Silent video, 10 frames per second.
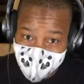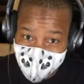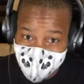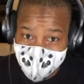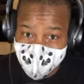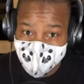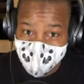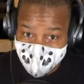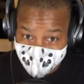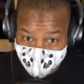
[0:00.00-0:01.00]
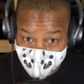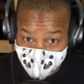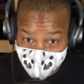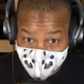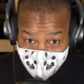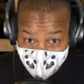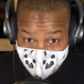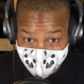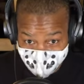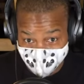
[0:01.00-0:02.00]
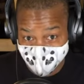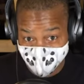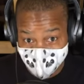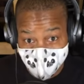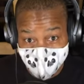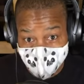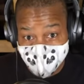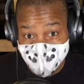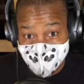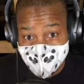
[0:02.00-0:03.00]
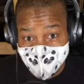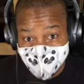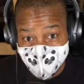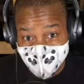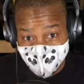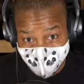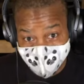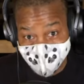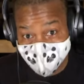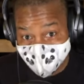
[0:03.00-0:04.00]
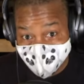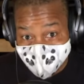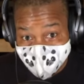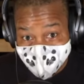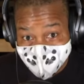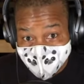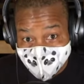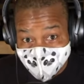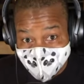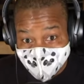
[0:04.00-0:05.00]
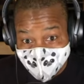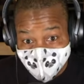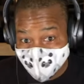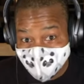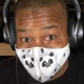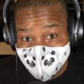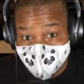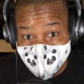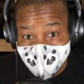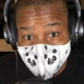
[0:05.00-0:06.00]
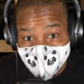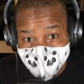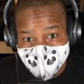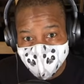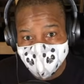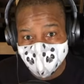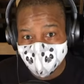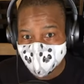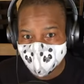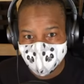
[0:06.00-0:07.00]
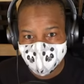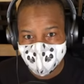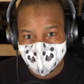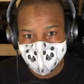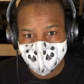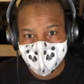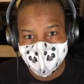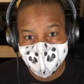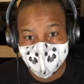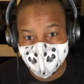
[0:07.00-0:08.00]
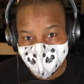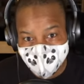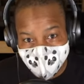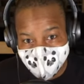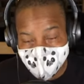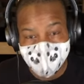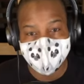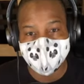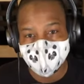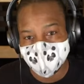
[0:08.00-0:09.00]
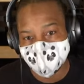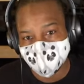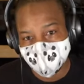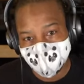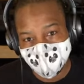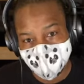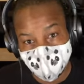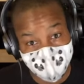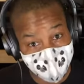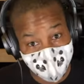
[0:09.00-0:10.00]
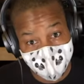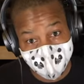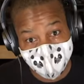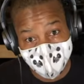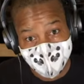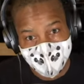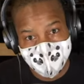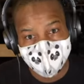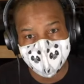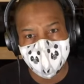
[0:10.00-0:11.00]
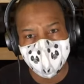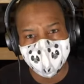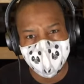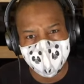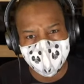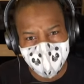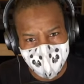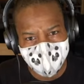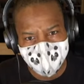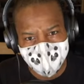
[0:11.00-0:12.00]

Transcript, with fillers: or a punishment will be presented. But that never happened until the day that I left for New York, October 24th.